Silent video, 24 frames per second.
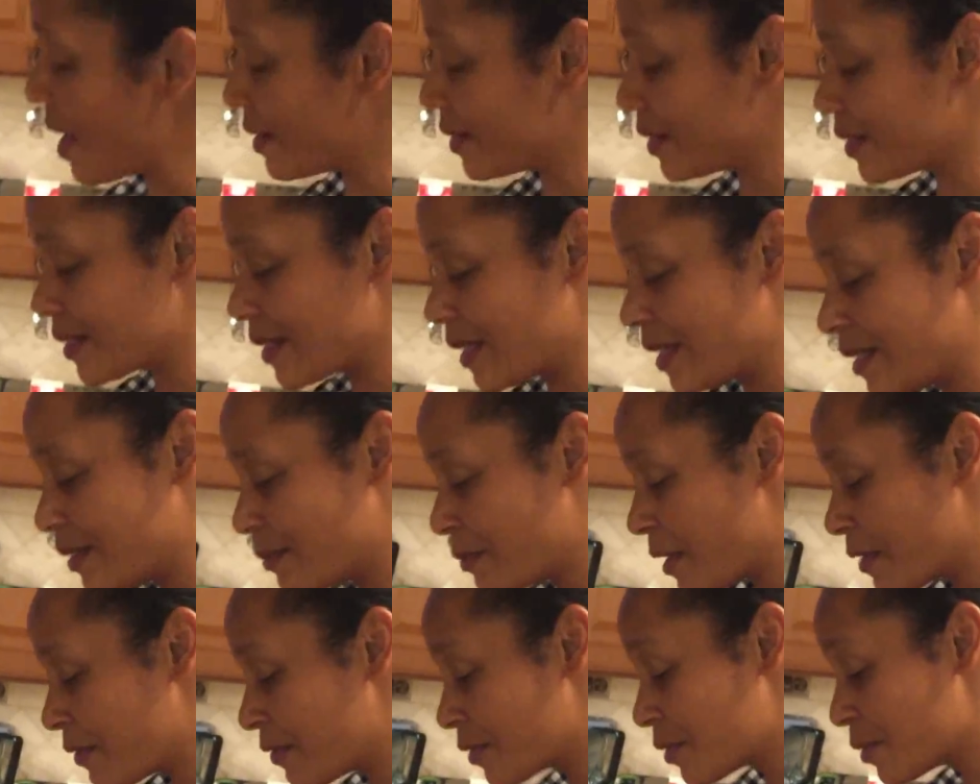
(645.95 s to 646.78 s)
like to sing to
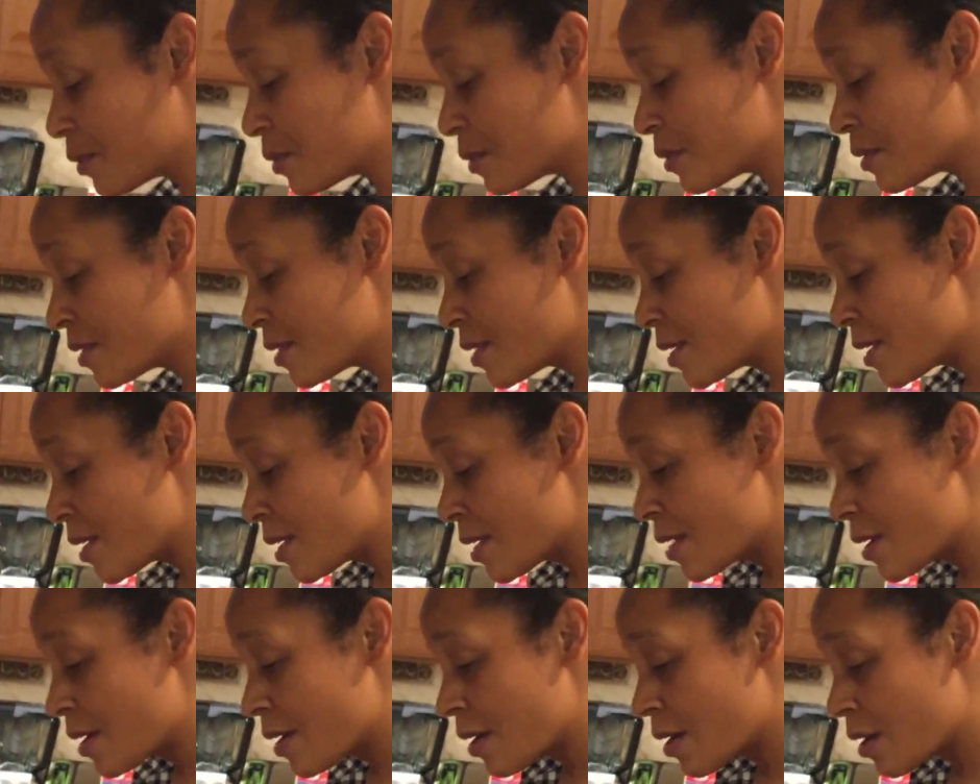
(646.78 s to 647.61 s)
my food.
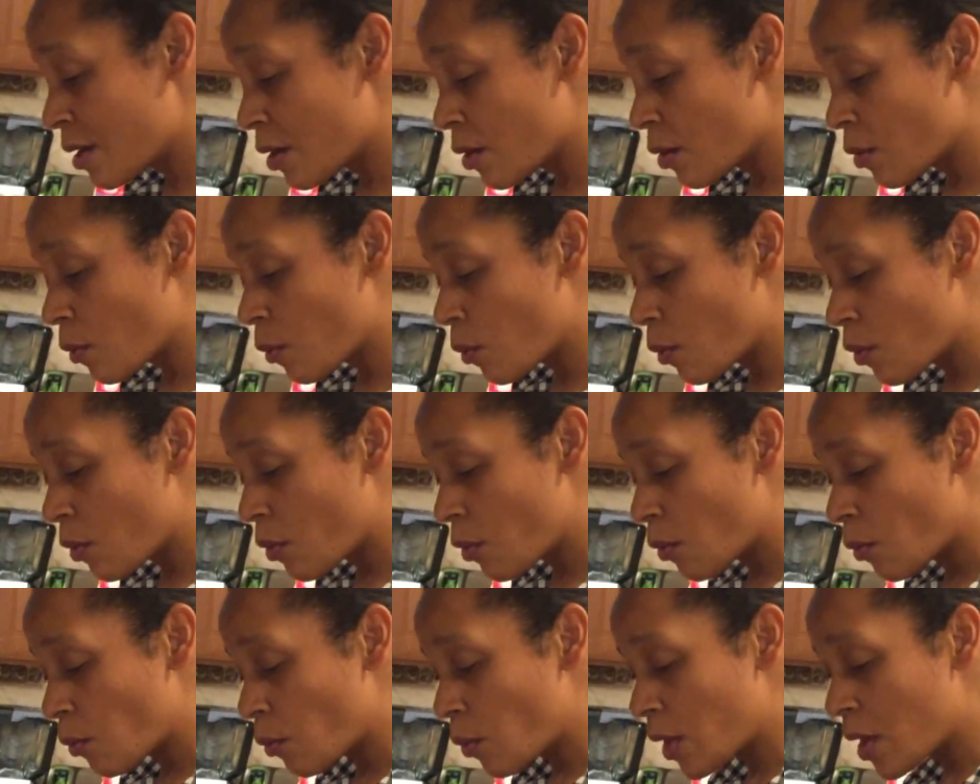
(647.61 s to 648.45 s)

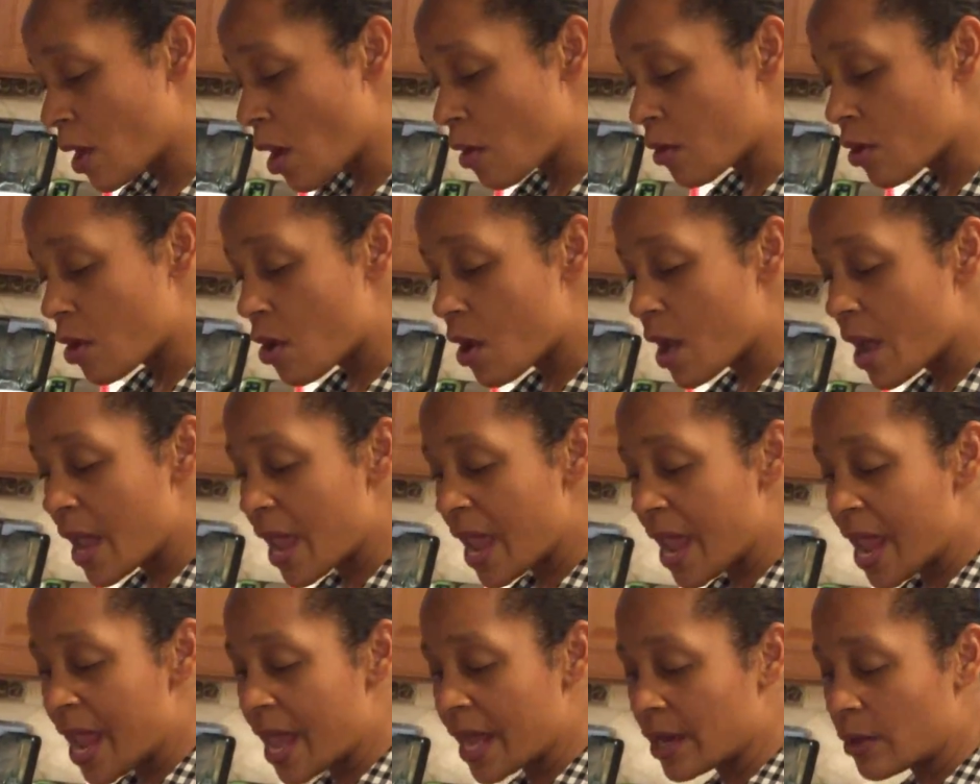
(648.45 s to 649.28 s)
We're gonna go
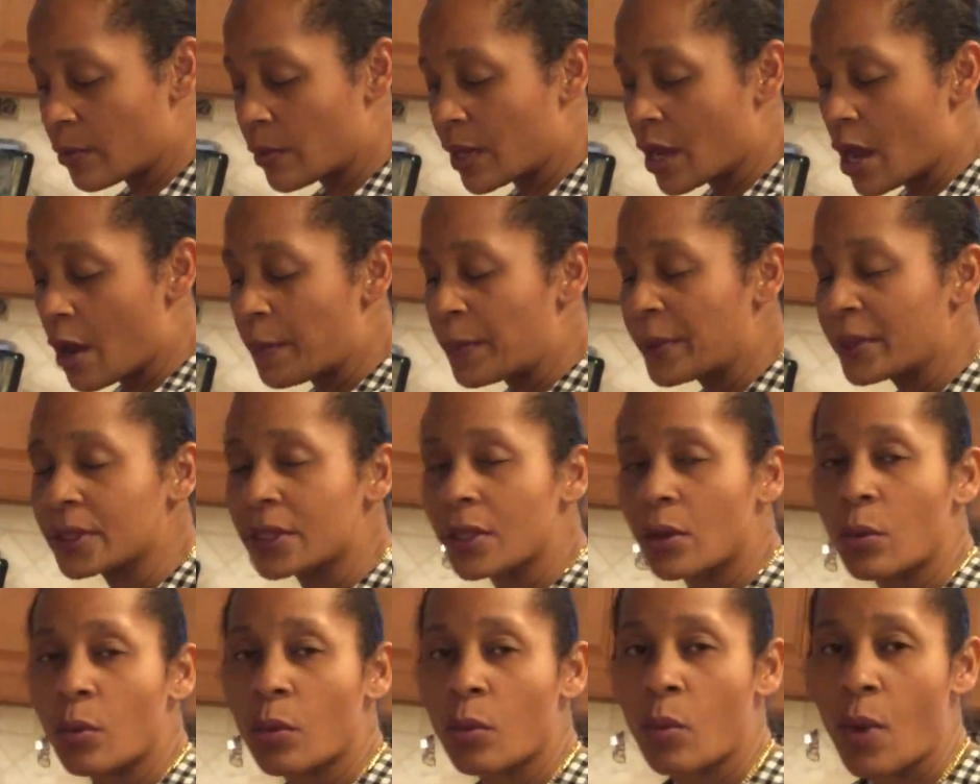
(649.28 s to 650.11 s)
ahead and we're gonna put
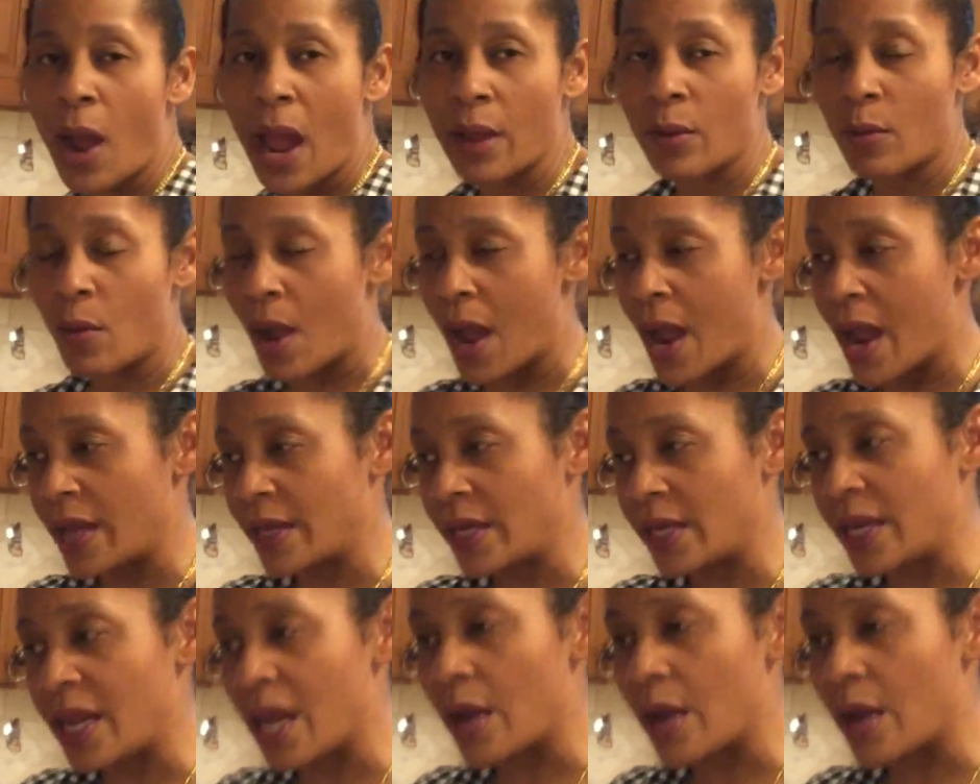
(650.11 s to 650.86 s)
the white wine in